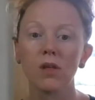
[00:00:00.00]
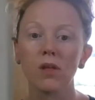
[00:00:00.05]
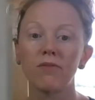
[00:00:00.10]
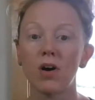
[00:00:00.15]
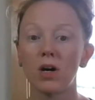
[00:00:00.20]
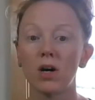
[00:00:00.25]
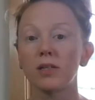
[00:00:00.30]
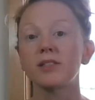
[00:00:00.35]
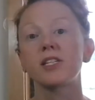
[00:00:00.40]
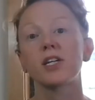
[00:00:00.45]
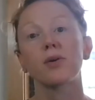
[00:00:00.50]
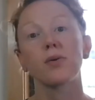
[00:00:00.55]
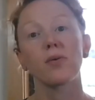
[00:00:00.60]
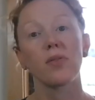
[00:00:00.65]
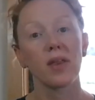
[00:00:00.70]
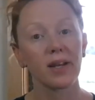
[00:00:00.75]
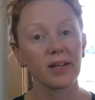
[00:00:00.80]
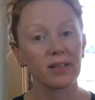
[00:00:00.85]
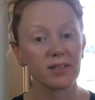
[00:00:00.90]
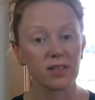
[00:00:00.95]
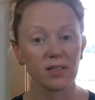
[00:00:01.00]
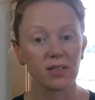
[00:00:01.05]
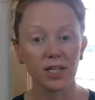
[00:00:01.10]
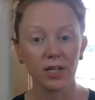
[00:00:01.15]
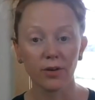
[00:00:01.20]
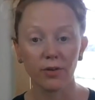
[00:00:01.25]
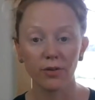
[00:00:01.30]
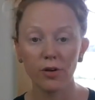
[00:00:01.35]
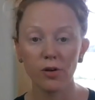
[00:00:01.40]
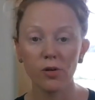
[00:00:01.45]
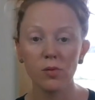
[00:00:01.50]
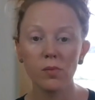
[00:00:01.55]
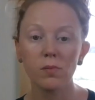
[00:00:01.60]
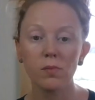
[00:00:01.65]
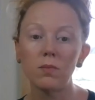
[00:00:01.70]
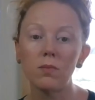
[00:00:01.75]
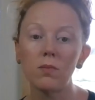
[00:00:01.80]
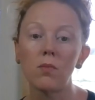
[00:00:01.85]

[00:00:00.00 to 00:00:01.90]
volunteer with an existing group,